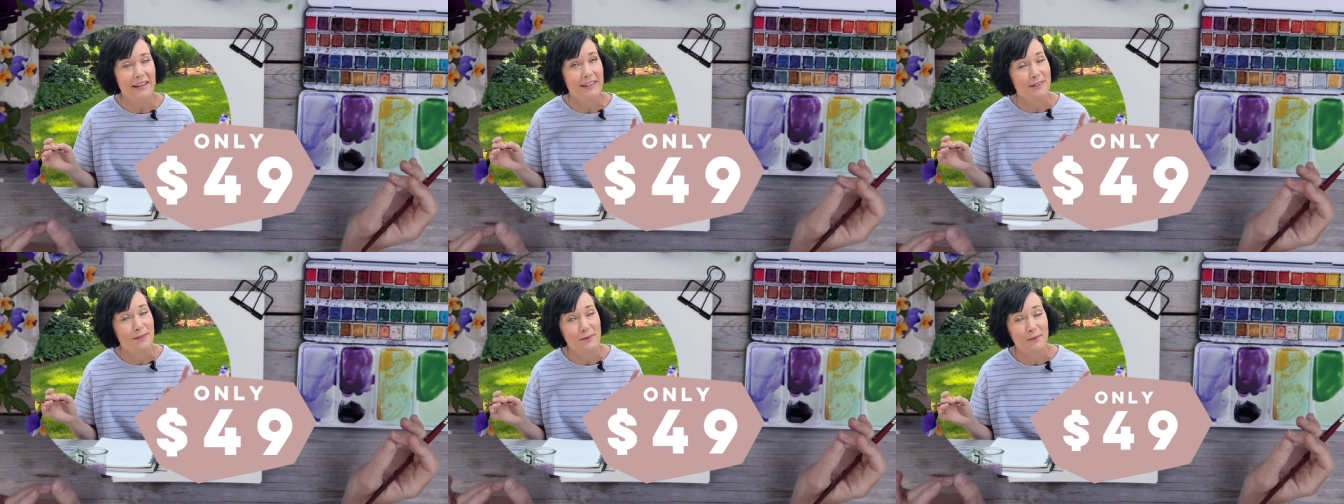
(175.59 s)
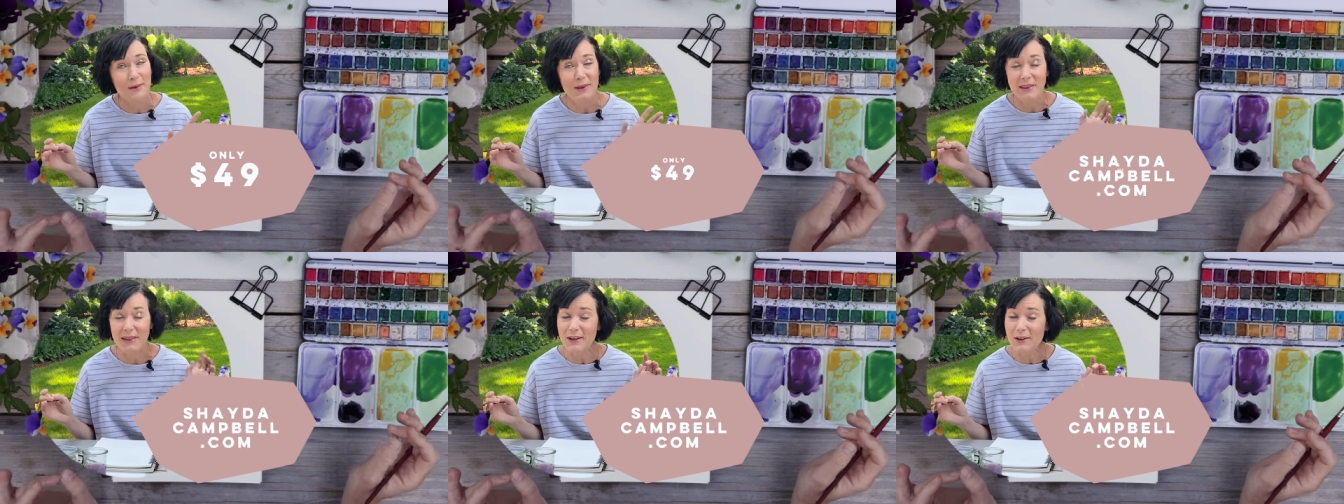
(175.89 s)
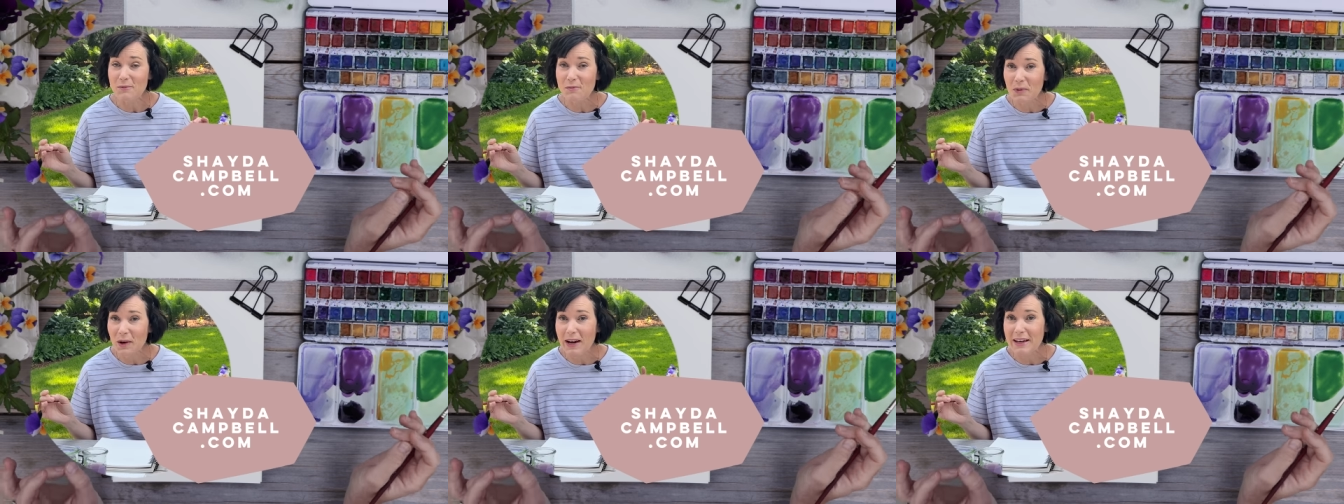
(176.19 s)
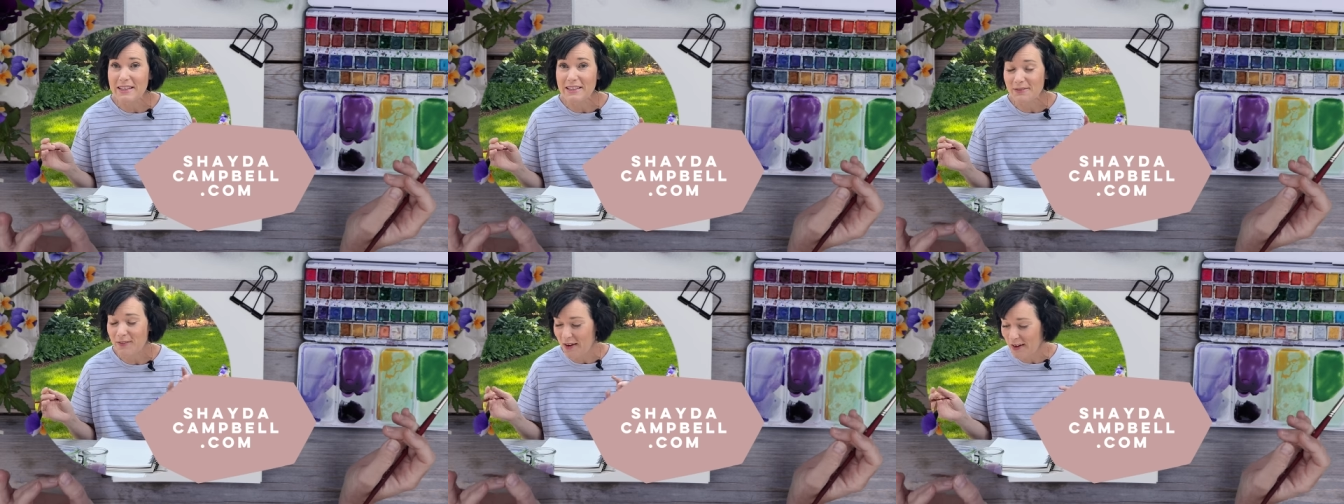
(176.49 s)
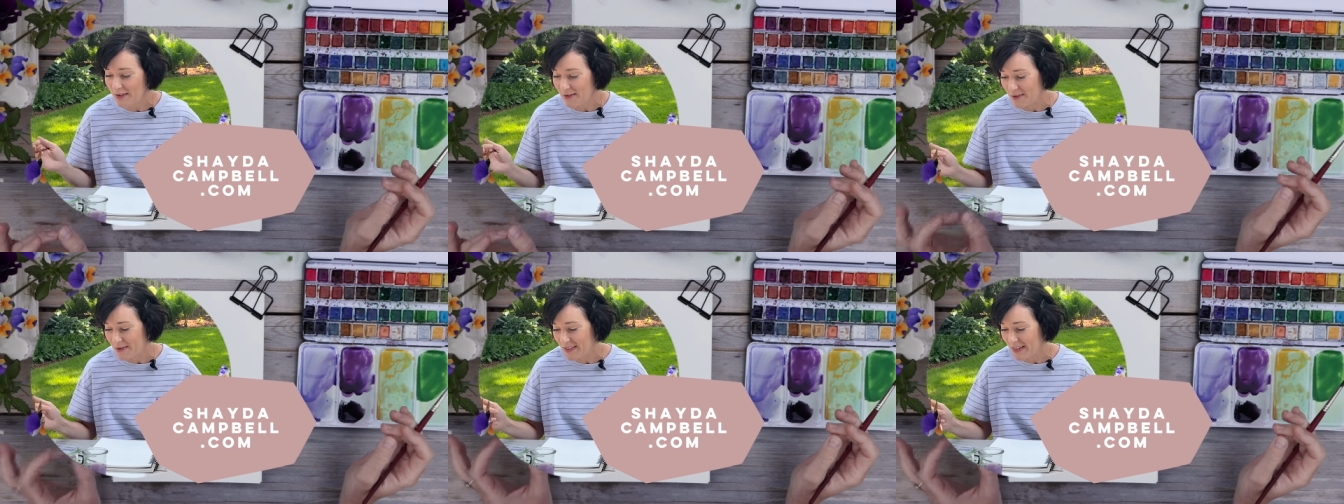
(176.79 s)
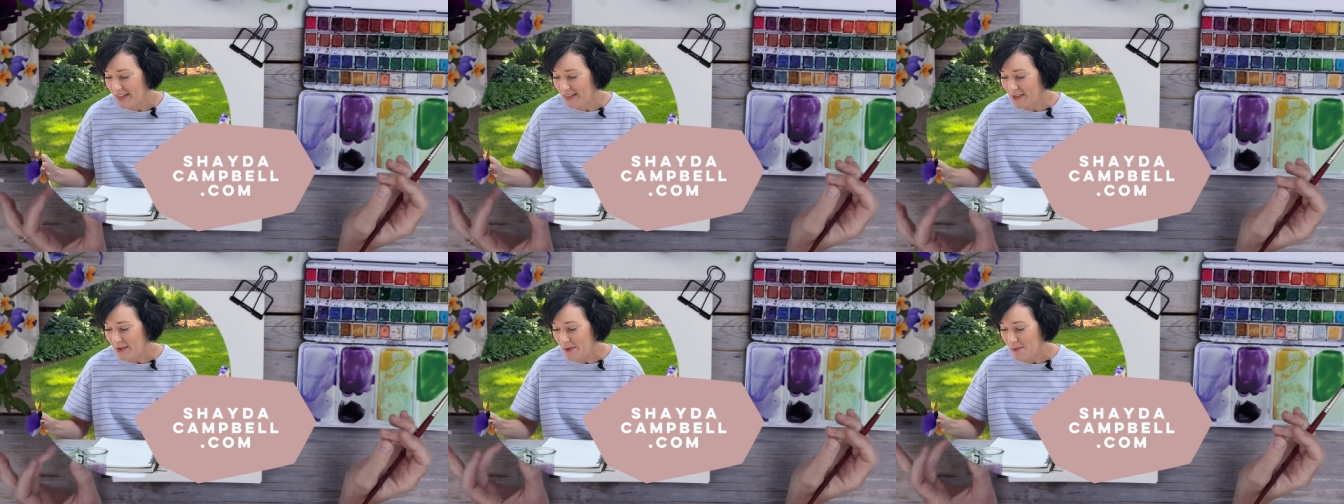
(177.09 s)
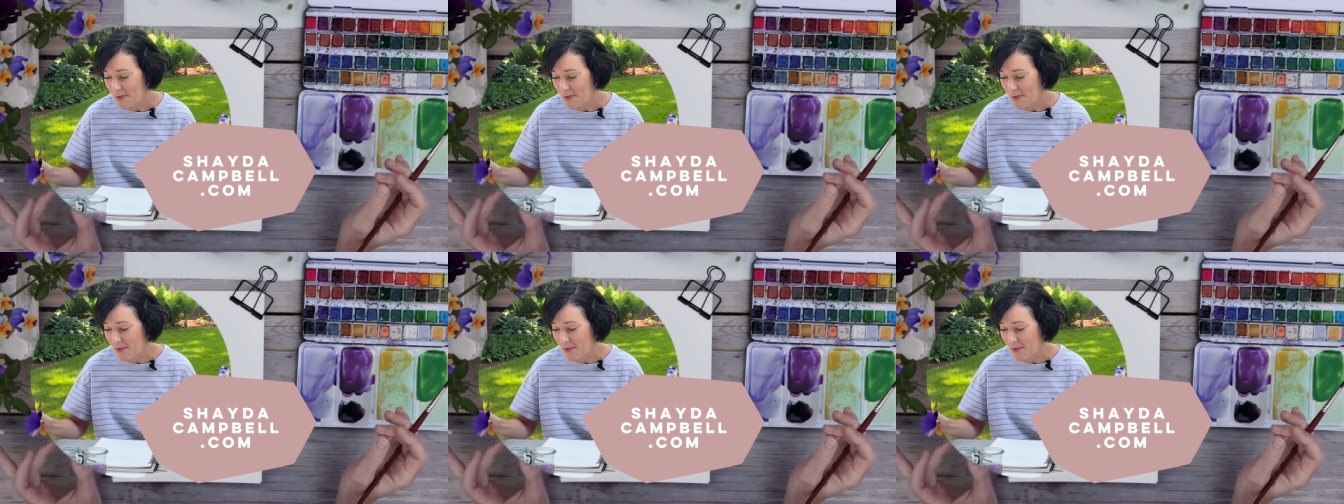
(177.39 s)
It's a really good price if I do say so